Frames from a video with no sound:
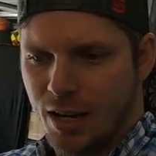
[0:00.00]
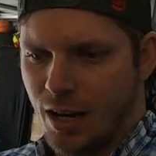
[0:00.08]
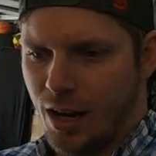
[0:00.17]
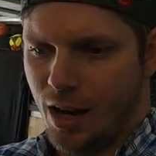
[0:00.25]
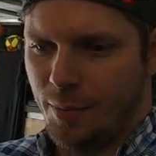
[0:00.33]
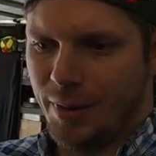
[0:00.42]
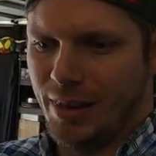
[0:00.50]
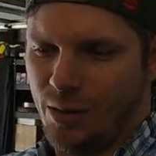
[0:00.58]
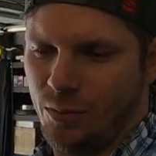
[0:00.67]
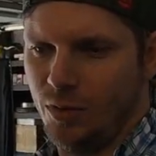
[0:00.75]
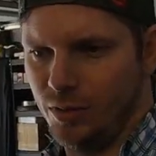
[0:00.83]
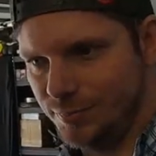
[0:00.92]
Um, and then
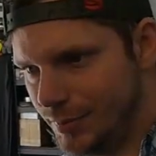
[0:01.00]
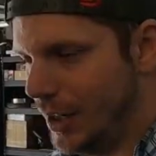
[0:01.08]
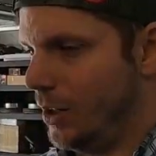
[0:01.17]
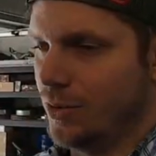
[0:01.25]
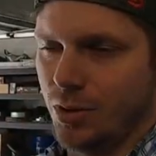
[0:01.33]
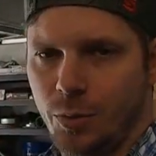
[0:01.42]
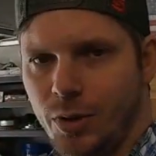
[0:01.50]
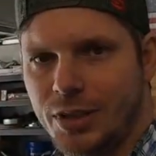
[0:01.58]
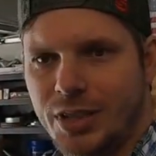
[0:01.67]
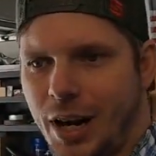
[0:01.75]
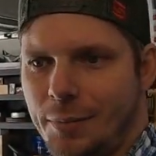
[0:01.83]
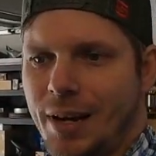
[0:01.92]
we'll, you know, so we're,
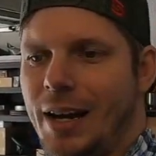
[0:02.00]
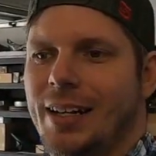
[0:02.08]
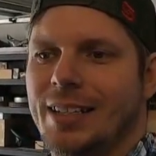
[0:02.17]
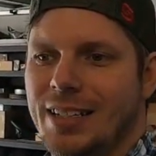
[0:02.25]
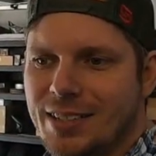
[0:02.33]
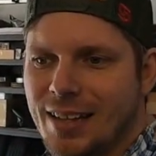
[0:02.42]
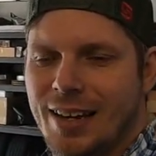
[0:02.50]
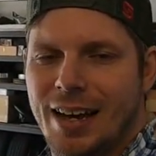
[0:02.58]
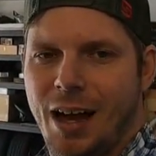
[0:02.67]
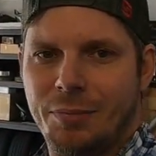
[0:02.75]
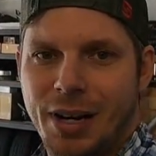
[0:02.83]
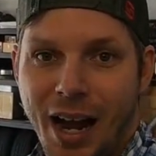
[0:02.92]
I'm kind of just,
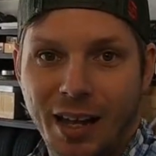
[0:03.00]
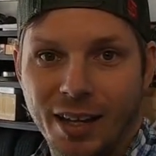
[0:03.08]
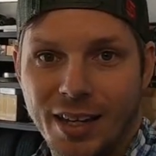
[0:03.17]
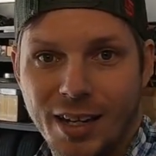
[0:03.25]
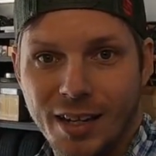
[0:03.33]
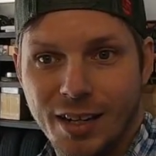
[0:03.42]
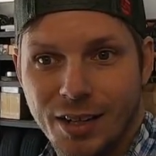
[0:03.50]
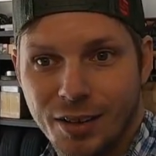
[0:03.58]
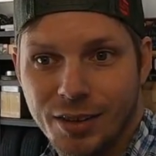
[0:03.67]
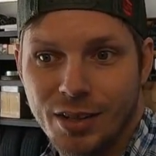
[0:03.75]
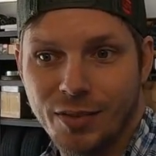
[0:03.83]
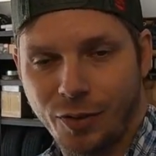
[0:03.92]
I'm dialing in
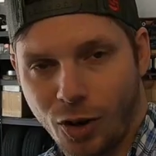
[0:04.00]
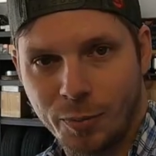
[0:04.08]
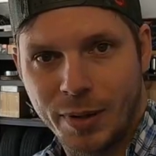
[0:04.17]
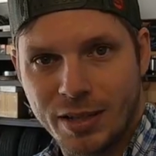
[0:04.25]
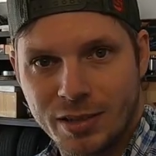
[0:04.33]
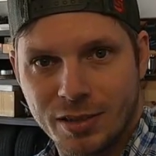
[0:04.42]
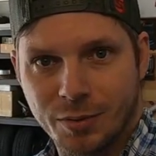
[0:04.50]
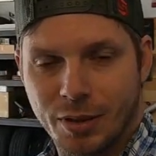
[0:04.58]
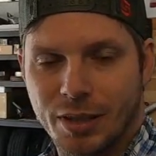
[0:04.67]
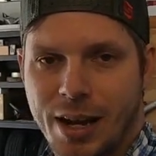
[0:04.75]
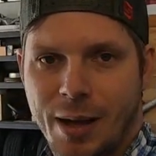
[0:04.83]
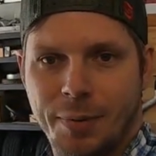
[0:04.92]
the firmness with
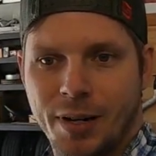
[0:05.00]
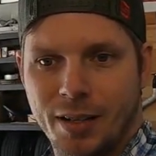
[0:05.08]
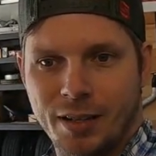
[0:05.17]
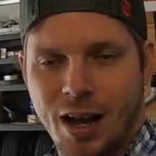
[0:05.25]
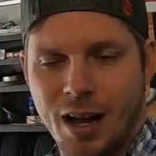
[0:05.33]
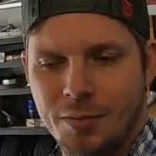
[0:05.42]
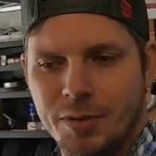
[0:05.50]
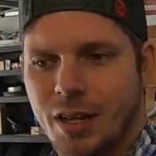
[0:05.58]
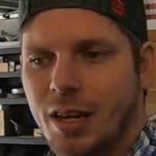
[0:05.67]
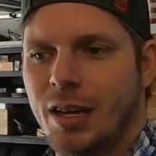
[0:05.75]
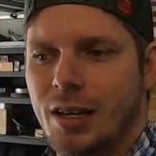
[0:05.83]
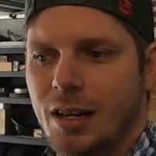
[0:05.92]
the dampening knobs,
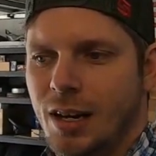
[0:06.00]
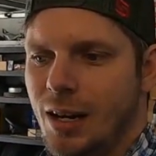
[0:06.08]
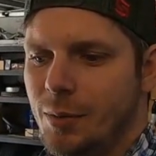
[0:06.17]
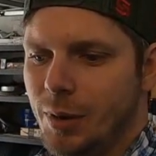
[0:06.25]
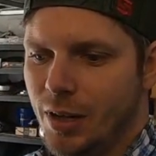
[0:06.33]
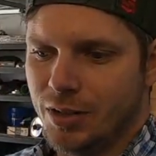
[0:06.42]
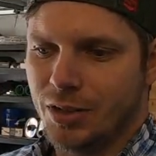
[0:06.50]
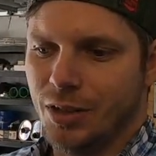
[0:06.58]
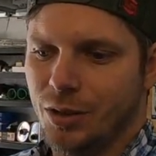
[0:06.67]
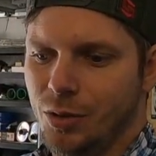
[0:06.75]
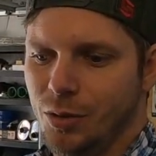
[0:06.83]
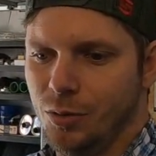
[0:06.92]
uh, but
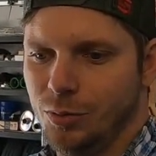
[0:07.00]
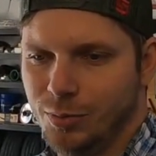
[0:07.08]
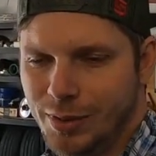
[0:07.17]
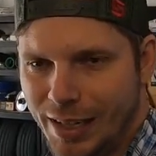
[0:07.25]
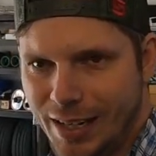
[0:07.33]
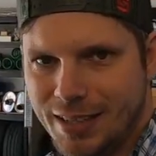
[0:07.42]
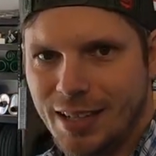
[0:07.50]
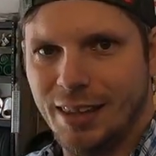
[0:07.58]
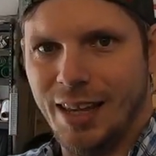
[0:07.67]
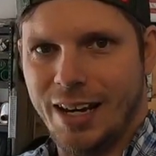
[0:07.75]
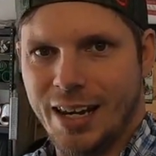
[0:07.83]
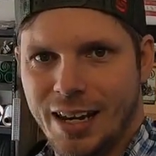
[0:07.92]
also, like I said,
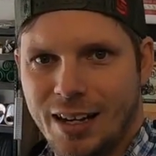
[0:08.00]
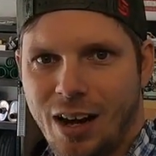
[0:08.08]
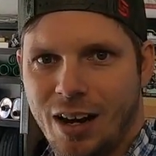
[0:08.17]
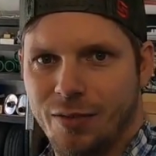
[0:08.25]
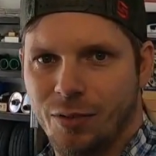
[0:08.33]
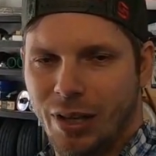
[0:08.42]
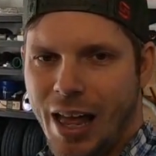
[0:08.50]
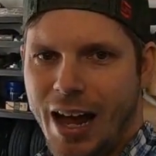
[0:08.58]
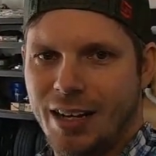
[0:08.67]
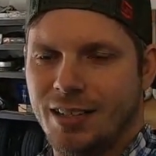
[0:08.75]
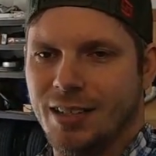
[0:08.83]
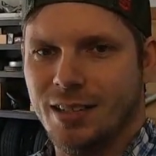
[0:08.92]
letting it kind of
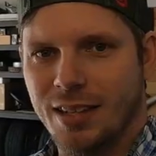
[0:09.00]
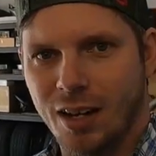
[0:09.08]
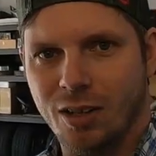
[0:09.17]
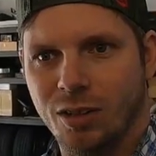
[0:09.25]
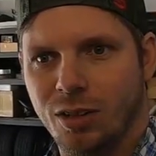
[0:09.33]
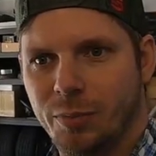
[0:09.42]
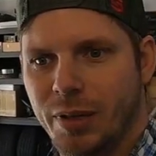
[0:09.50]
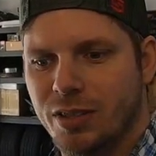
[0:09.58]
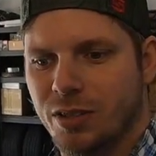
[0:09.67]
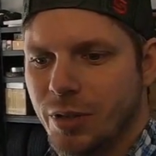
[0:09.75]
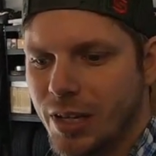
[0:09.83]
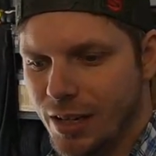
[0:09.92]
relax and settle a little bit
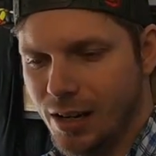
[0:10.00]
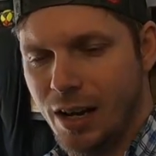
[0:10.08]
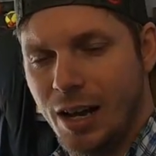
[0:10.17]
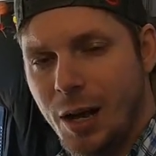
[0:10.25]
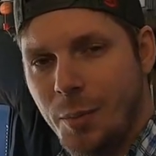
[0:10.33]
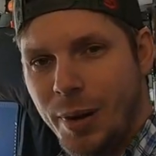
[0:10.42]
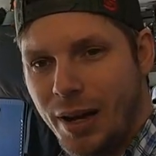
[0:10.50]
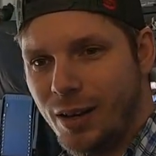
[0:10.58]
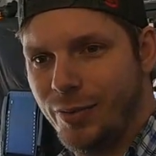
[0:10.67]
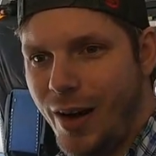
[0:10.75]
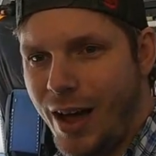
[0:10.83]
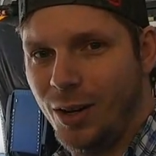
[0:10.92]
so we can pick a
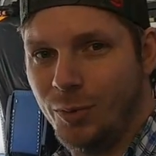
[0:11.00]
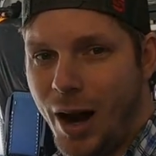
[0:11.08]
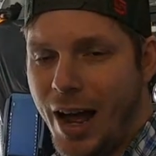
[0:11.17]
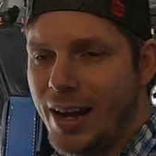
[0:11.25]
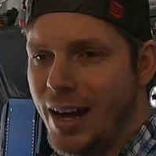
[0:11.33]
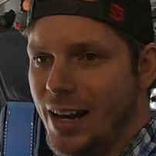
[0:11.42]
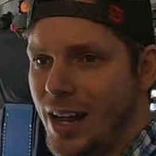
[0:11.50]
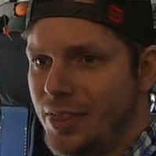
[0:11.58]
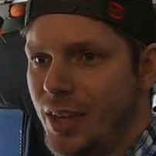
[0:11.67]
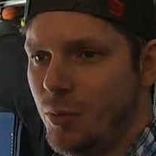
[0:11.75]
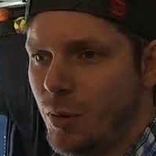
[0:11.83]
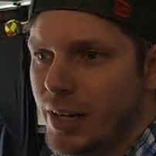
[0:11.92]
final ride height. I
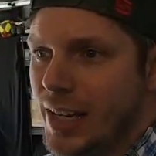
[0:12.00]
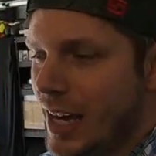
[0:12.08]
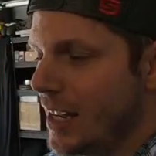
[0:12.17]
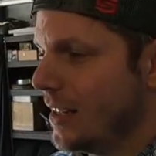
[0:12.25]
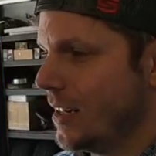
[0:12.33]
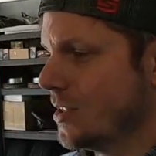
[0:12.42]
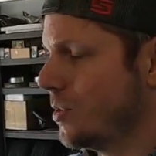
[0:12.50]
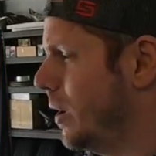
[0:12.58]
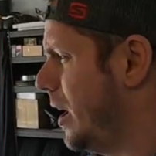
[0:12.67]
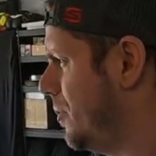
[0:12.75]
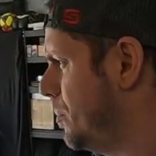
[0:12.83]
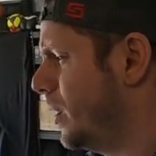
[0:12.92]
think we're getting there to
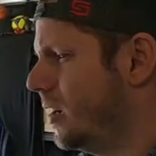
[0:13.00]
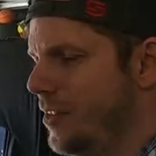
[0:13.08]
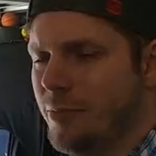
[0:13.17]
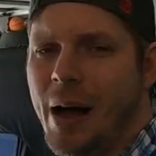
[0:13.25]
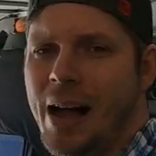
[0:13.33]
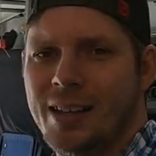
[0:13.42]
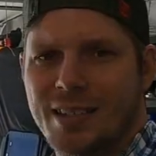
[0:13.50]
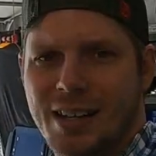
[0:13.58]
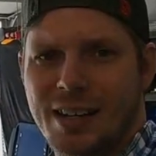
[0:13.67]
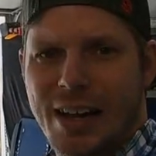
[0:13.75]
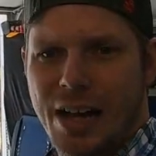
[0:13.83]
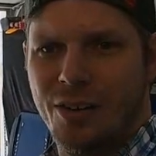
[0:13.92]
where I've put enough miles on
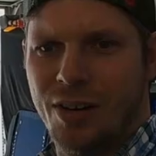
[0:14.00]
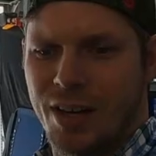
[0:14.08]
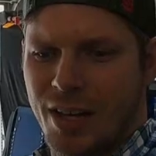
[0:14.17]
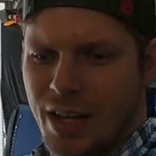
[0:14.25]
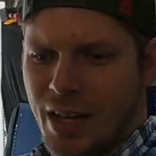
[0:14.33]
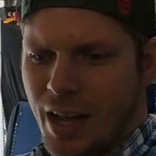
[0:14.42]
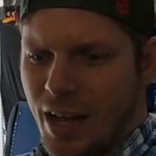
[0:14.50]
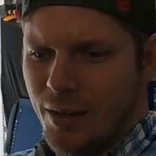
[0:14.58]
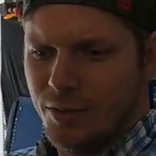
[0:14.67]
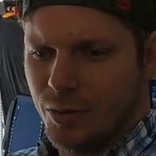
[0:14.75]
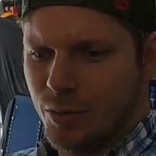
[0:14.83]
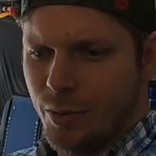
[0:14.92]
it now, uh,
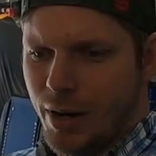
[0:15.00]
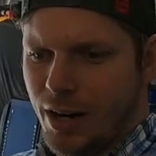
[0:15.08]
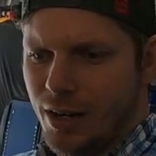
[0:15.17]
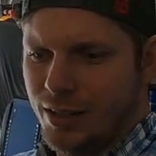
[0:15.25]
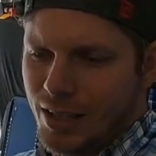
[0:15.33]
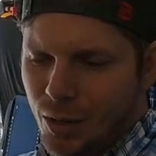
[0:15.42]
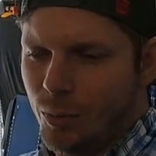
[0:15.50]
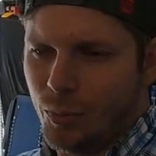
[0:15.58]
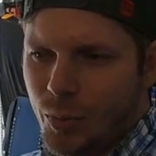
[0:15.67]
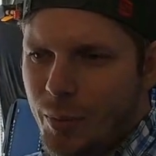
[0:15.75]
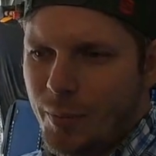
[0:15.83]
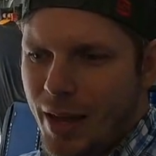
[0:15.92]
to where, you know,
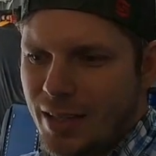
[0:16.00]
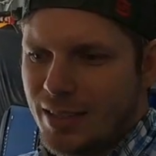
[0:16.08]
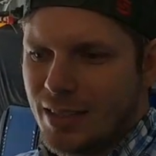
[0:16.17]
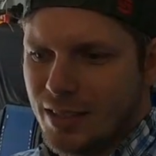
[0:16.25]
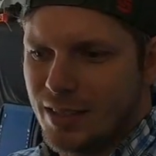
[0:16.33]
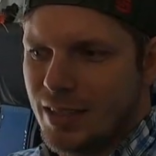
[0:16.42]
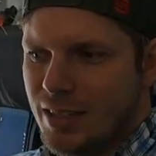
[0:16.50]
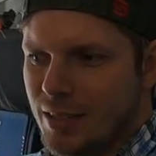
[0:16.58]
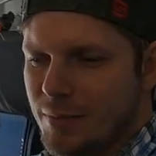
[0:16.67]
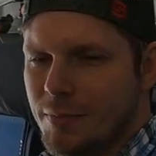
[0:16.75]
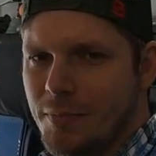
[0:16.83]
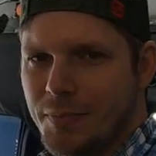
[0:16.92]
we may still see
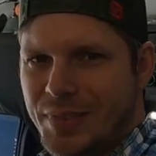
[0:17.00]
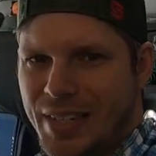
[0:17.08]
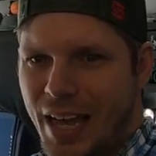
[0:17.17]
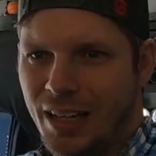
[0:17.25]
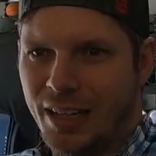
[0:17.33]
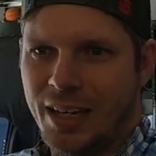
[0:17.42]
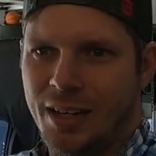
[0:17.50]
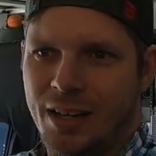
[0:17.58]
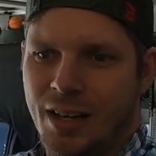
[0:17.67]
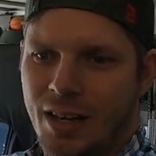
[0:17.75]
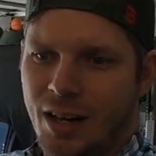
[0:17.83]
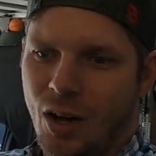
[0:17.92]
some settling
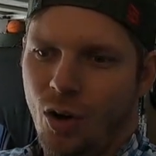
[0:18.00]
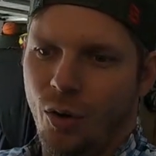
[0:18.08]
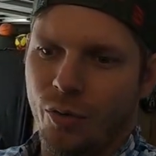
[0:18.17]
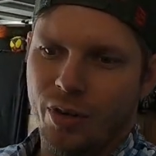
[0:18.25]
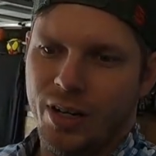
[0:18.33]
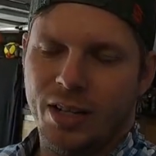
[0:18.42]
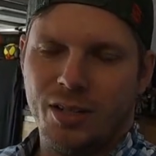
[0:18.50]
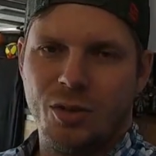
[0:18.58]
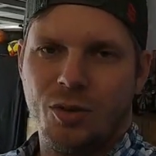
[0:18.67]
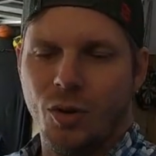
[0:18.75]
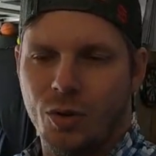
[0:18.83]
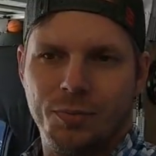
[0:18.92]
over the next
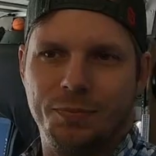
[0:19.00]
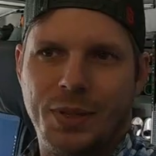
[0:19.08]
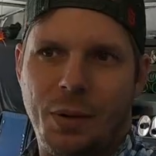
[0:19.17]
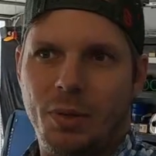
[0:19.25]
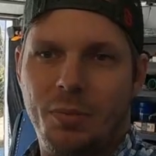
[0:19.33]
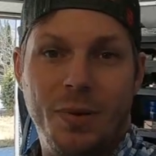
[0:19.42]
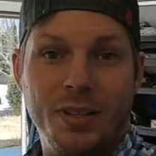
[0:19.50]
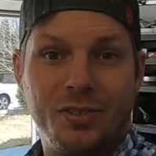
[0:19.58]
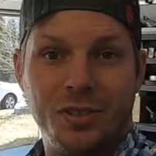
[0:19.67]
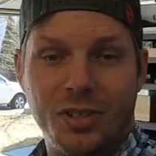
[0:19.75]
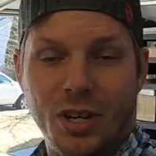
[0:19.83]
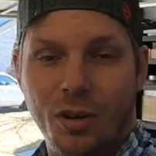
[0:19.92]
couple of months
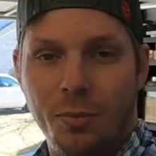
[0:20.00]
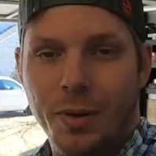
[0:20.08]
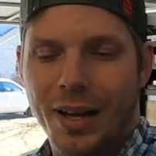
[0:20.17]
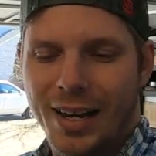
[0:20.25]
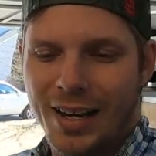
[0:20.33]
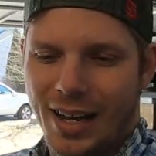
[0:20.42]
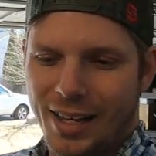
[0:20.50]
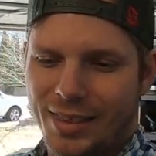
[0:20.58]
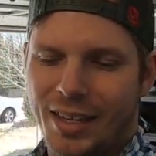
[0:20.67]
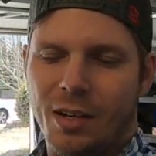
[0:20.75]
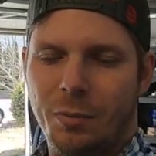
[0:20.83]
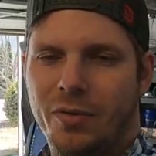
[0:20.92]
or so, but I
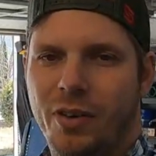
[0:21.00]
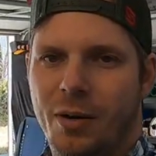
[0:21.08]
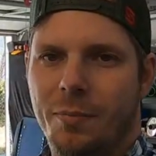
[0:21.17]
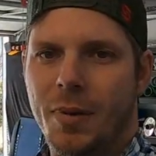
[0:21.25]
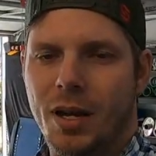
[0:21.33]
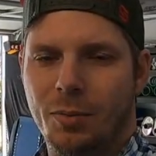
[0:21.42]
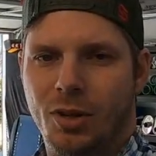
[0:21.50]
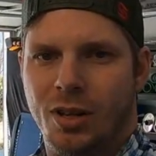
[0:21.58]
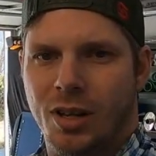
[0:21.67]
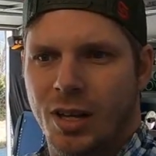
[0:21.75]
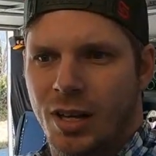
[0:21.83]
think it'll be very minimal.